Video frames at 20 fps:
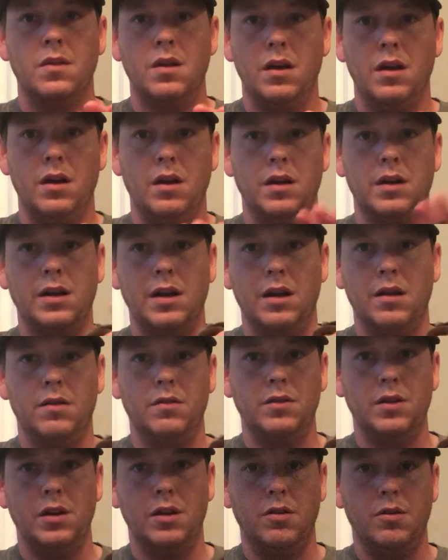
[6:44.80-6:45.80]
kind
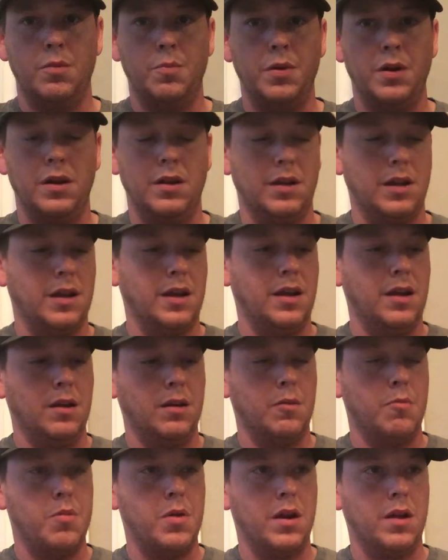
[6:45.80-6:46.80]
of, you know,
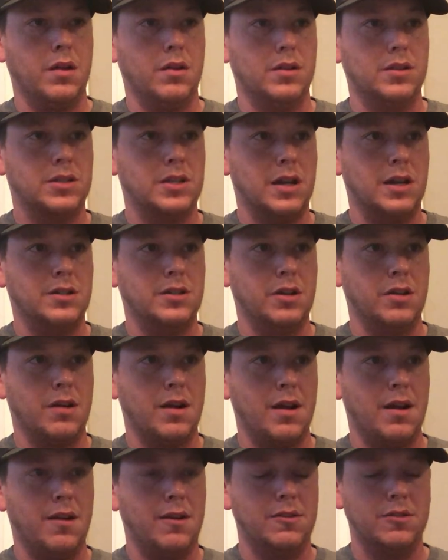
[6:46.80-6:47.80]
depending on the size of your
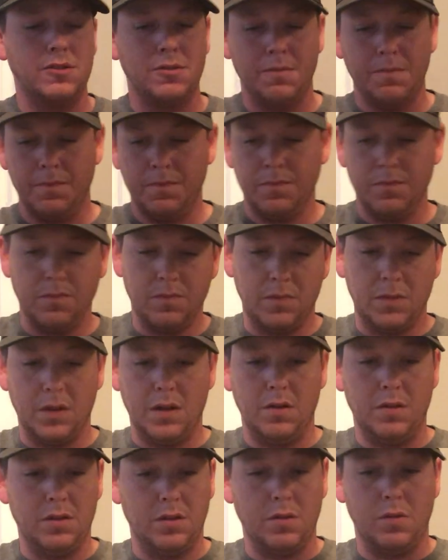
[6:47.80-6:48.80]
hands.
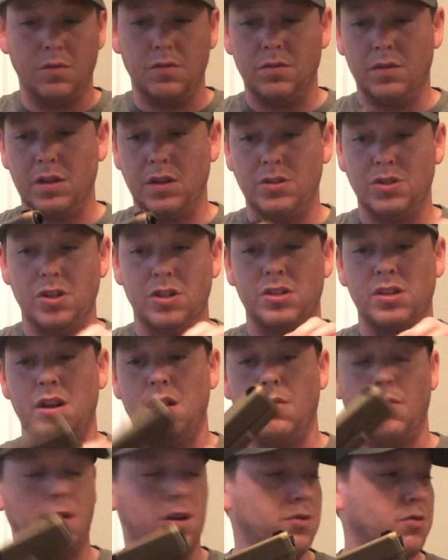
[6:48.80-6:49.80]
Just
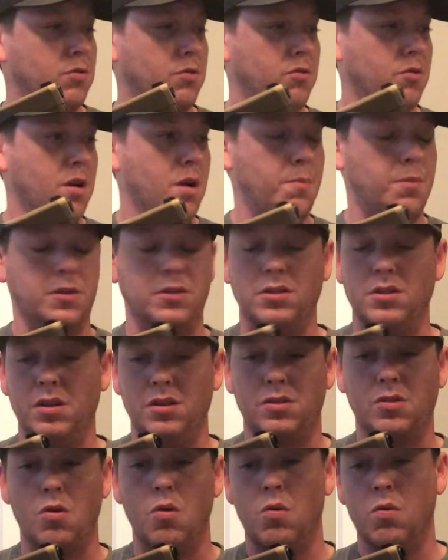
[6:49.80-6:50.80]
the original grip
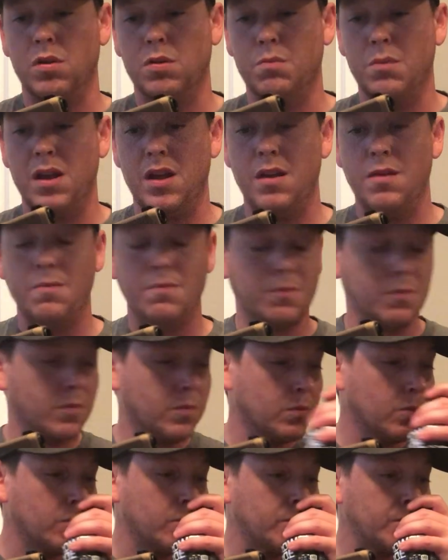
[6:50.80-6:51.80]
is cool with me,
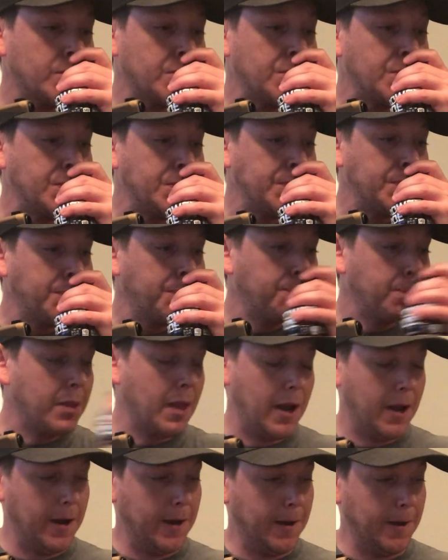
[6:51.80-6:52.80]

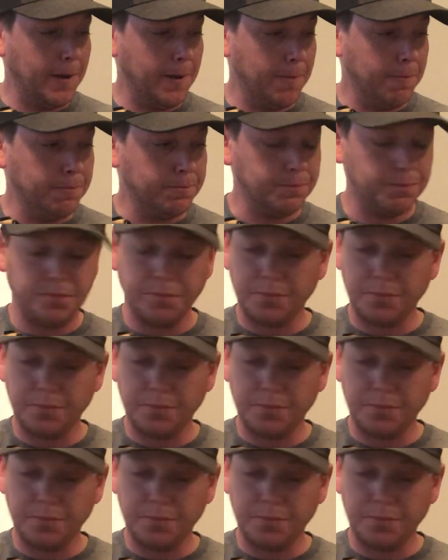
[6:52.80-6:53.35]
and